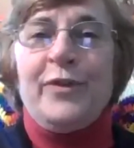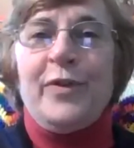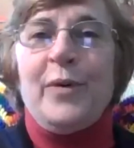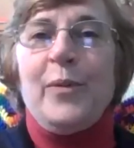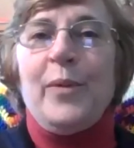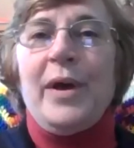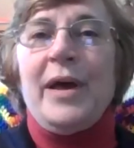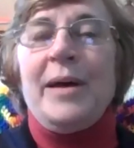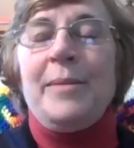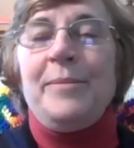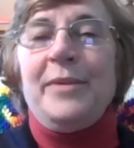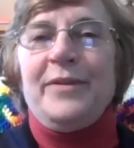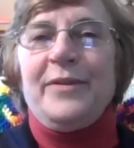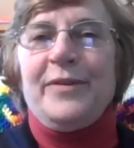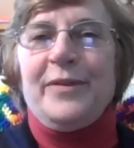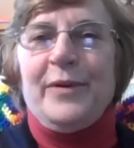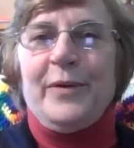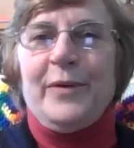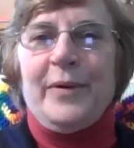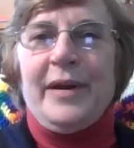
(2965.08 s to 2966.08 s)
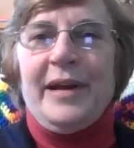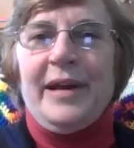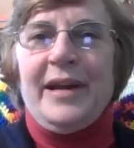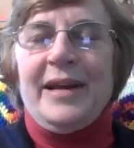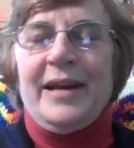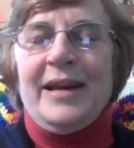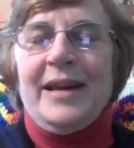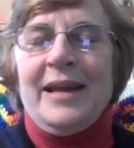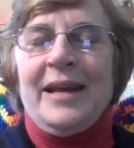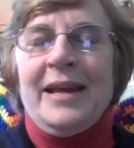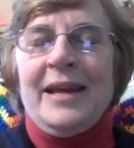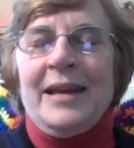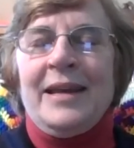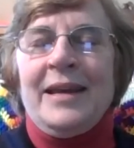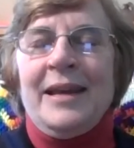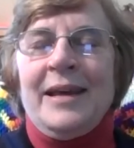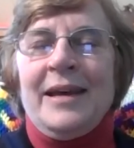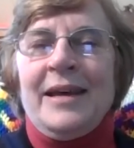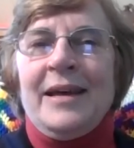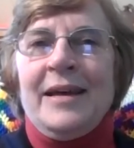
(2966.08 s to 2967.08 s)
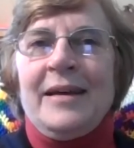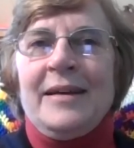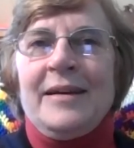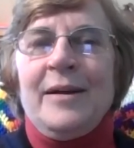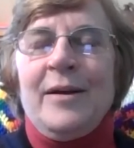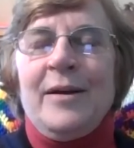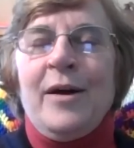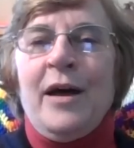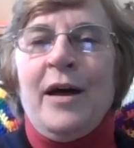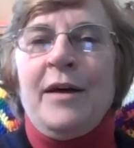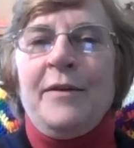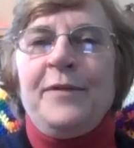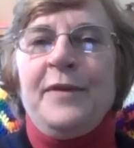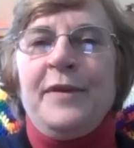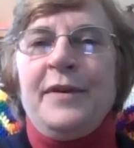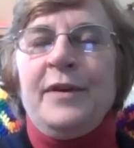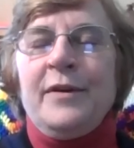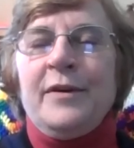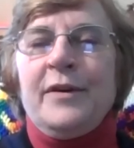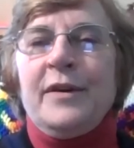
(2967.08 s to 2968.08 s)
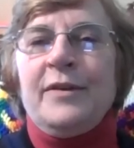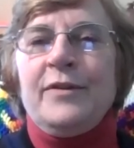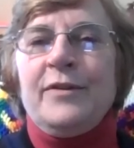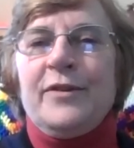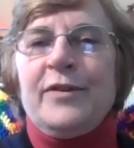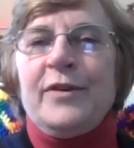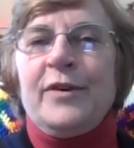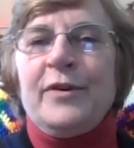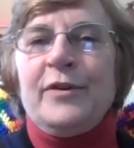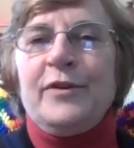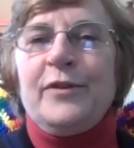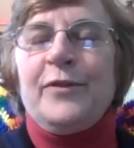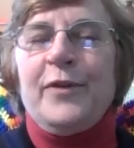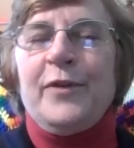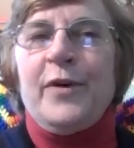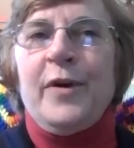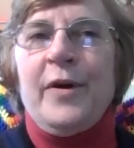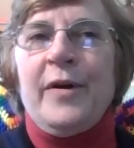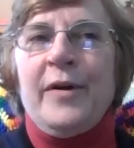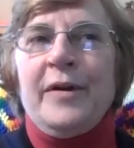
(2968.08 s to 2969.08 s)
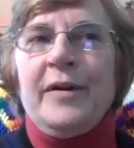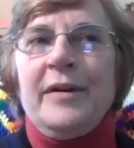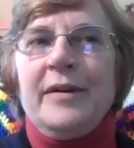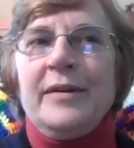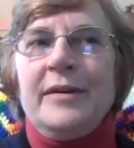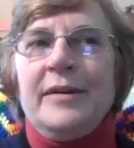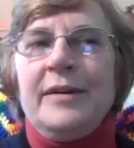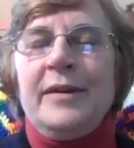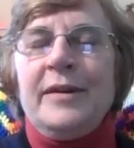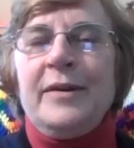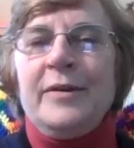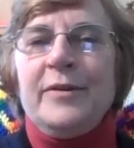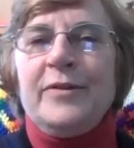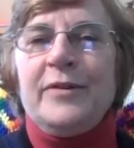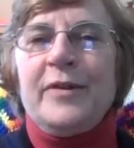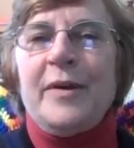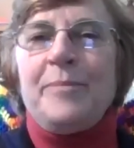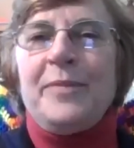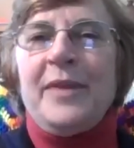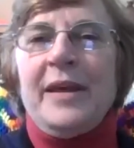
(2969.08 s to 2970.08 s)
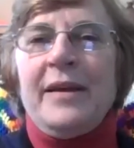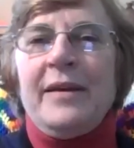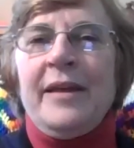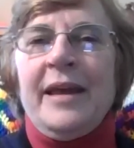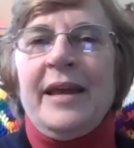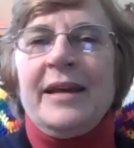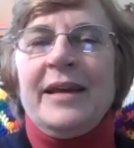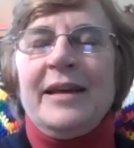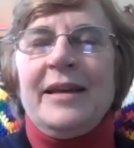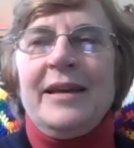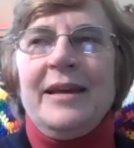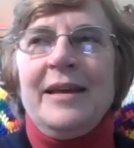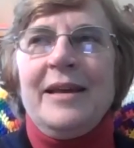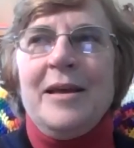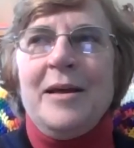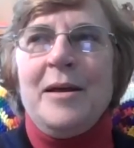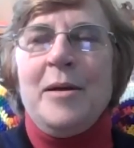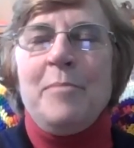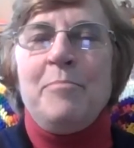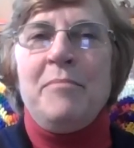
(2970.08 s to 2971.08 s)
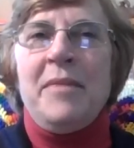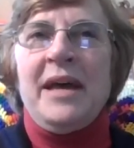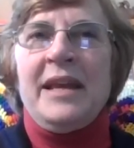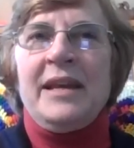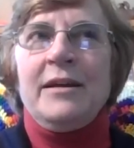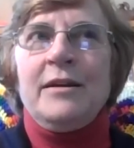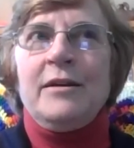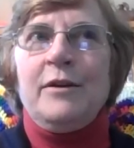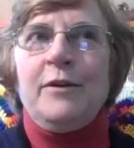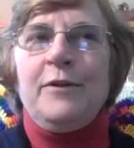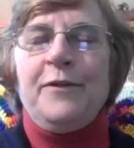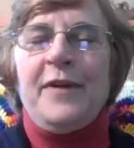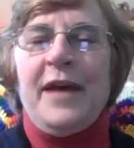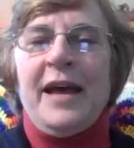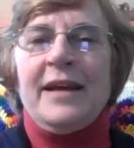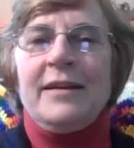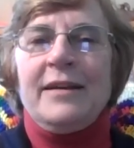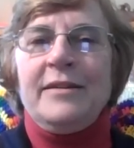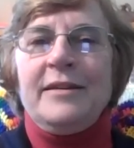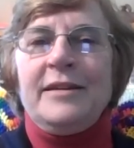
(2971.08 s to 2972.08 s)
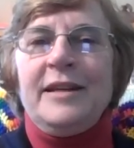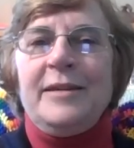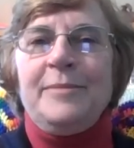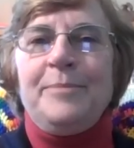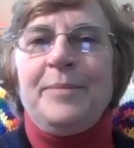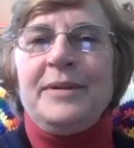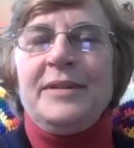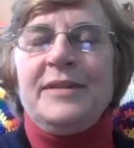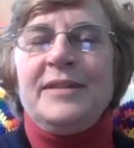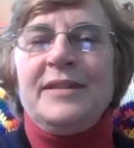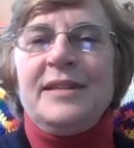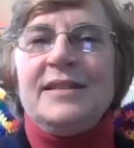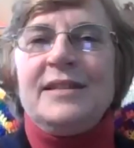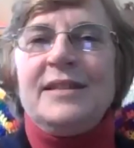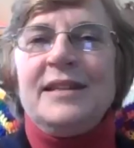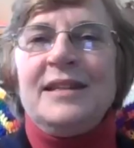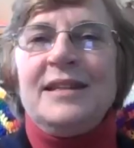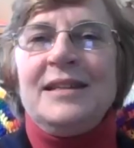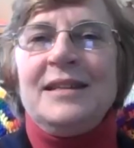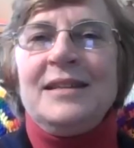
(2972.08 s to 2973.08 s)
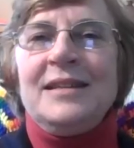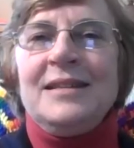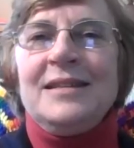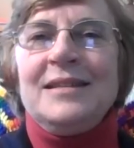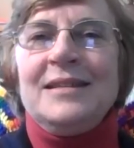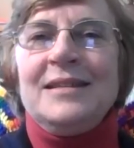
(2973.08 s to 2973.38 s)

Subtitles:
the web is great. And often you can search for, something like medical faculty position